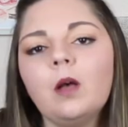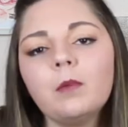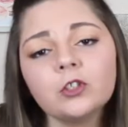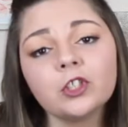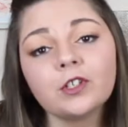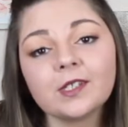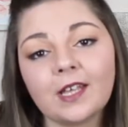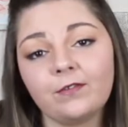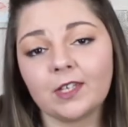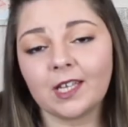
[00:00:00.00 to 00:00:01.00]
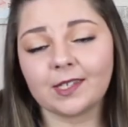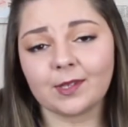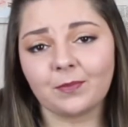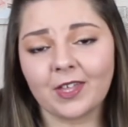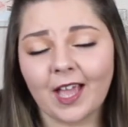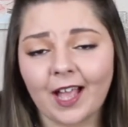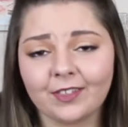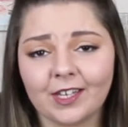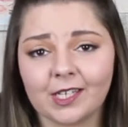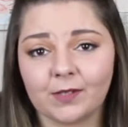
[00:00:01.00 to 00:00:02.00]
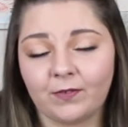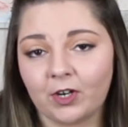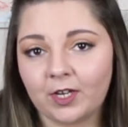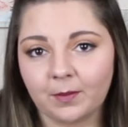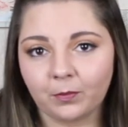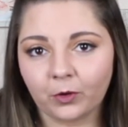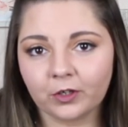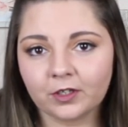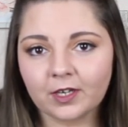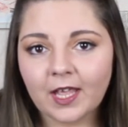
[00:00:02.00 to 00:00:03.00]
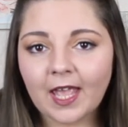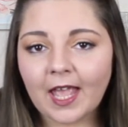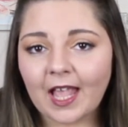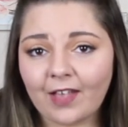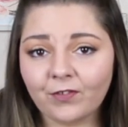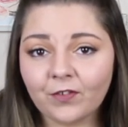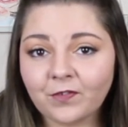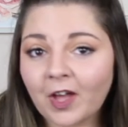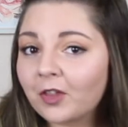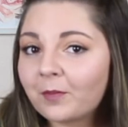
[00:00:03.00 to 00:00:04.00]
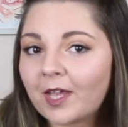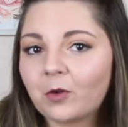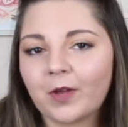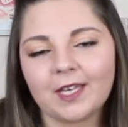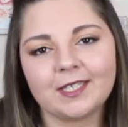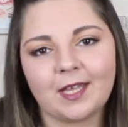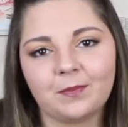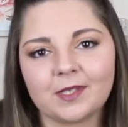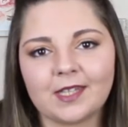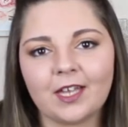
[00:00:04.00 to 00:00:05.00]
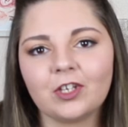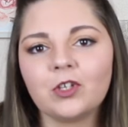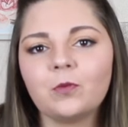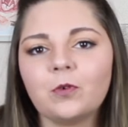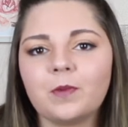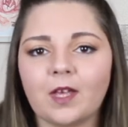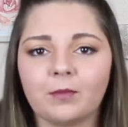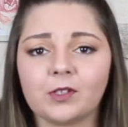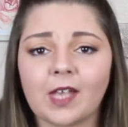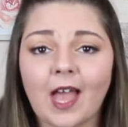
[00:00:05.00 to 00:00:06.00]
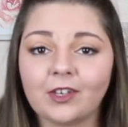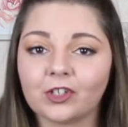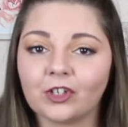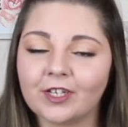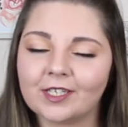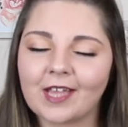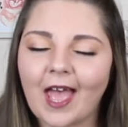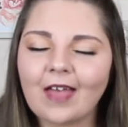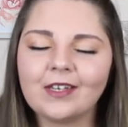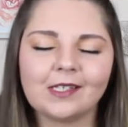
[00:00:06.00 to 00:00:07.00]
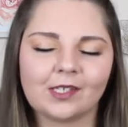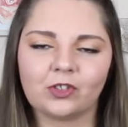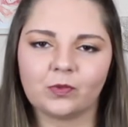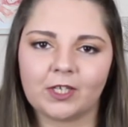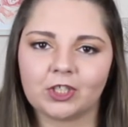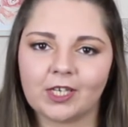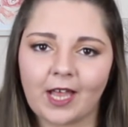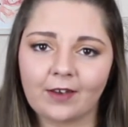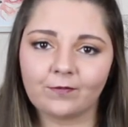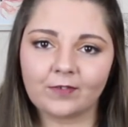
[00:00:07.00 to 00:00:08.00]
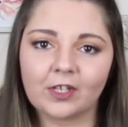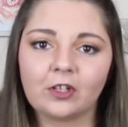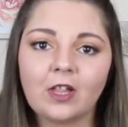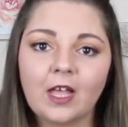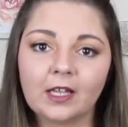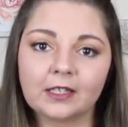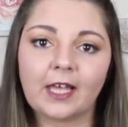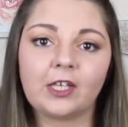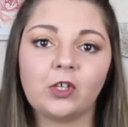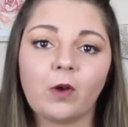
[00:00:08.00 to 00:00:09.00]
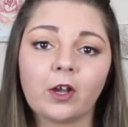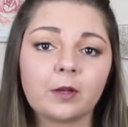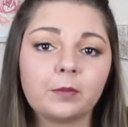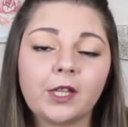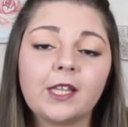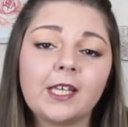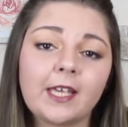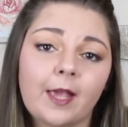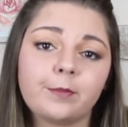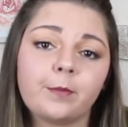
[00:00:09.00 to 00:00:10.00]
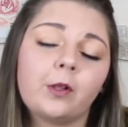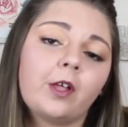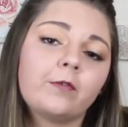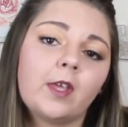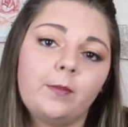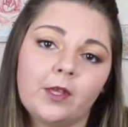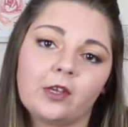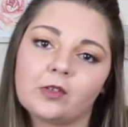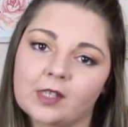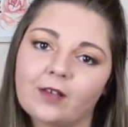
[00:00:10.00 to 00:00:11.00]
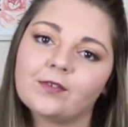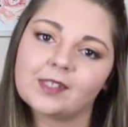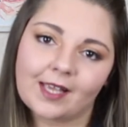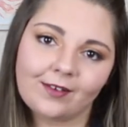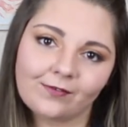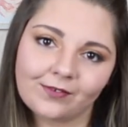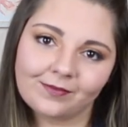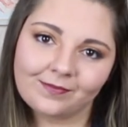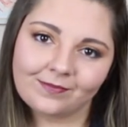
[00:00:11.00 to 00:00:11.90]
Emotional safety is something I think is very important. If you follow my quick tips, then you will be able to enter into any situation and feel like you are completely capable of keeping yourself safe.